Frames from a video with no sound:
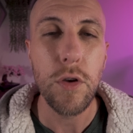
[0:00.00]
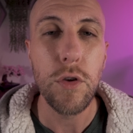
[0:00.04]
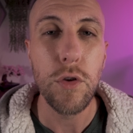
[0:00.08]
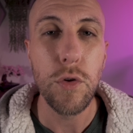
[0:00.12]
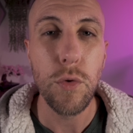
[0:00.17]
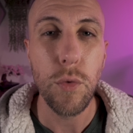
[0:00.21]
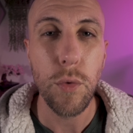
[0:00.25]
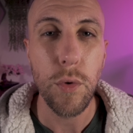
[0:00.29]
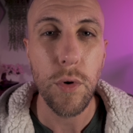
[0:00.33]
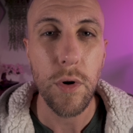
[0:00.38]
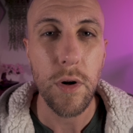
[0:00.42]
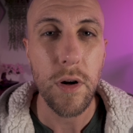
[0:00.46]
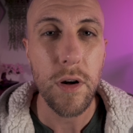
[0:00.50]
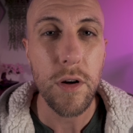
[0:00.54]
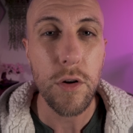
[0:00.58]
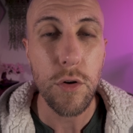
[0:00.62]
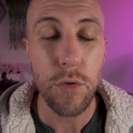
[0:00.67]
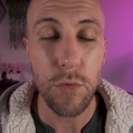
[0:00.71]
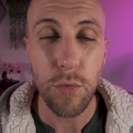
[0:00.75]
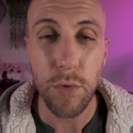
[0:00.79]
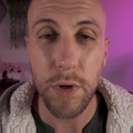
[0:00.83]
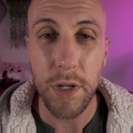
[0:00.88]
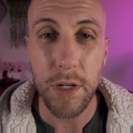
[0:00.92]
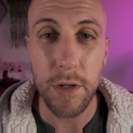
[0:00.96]
your
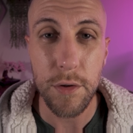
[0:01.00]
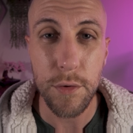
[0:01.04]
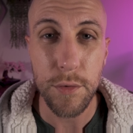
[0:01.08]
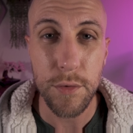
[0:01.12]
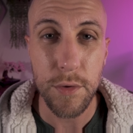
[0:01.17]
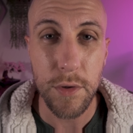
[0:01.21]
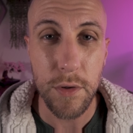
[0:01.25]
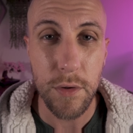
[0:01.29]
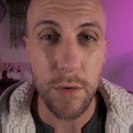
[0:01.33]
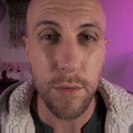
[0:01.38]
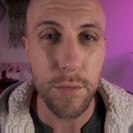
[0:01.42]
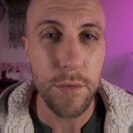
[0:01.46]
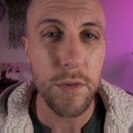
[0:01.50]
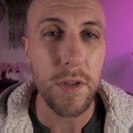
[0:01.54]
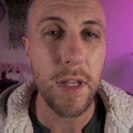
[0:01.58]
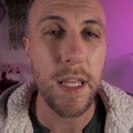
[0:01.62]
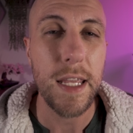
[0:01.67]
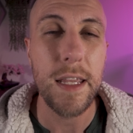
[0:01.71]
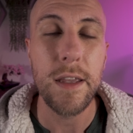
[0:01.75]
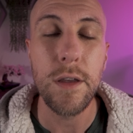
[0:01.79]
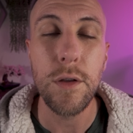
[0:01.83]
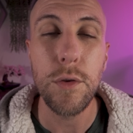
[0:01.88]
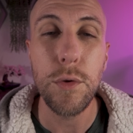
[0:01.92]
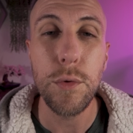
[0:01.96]
cranial nerves
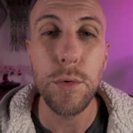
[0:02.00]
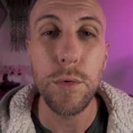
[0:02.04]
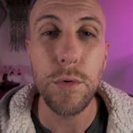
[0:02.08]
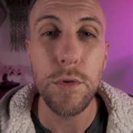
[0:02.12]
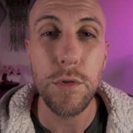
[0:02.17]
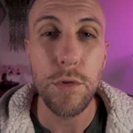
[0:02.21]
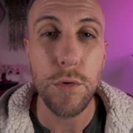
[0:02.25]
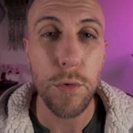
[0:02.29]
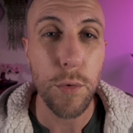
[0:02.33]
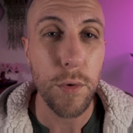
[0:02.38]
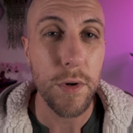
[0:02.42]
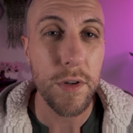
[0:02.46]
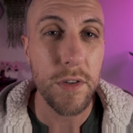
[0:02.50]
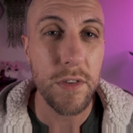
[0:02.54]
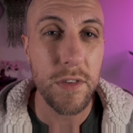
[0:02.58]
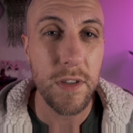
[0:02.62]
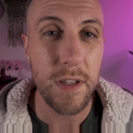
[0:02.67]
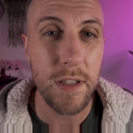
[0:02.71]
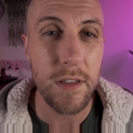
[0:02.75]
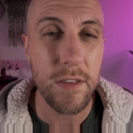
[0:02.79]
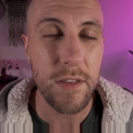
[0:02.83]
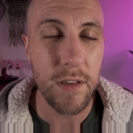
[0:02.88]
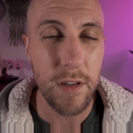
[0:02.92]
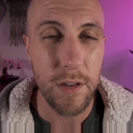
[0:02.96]
that includes your
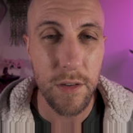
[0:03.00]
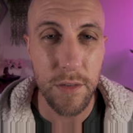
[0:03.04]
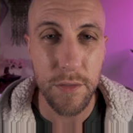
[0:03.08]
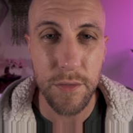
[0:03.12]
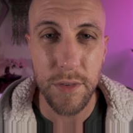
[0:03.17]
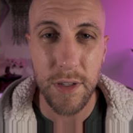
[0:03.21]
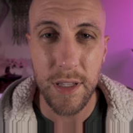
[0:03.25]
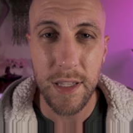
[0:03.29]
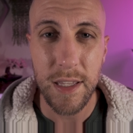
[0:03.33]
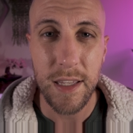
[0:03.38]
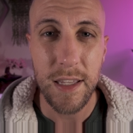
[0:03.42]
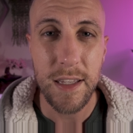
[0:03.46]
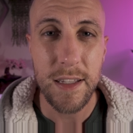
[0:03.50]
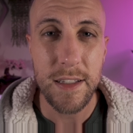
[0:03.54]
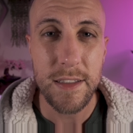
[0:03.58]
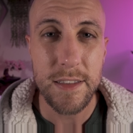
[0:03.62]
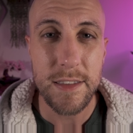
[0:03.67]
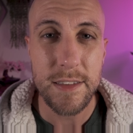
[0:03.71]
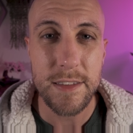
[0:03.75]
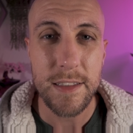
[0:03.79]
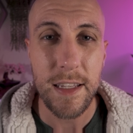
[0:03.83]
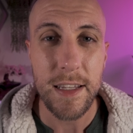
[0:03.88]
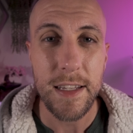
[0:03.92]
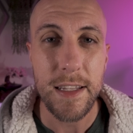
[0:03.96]
sense of
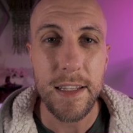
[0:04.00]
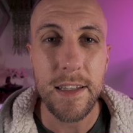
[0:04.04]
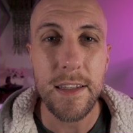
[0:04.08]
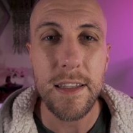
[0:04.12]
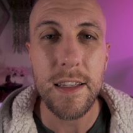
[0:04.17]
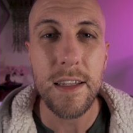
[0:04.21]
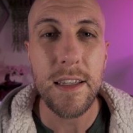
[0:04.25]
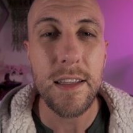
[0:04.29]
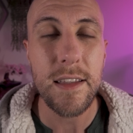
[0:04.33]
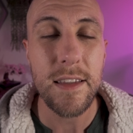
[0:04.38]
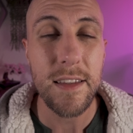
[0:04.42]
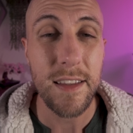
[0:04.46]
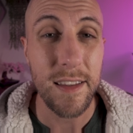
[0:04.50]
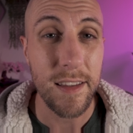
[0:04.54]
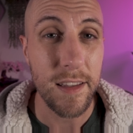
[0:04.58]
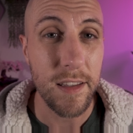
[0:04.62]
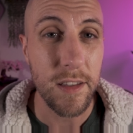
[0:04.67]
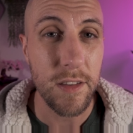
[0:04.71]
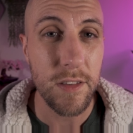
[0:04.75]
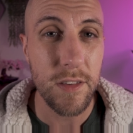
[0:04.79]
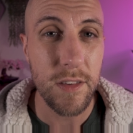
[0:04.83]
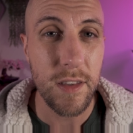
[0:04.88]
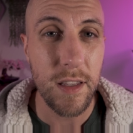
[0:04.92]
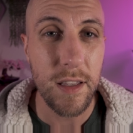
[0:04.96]
sight,
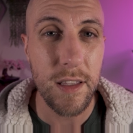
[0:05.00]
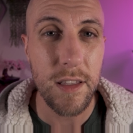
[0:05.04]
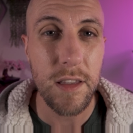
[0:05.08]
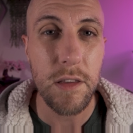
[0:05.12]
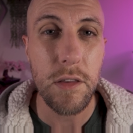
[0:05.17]
taste,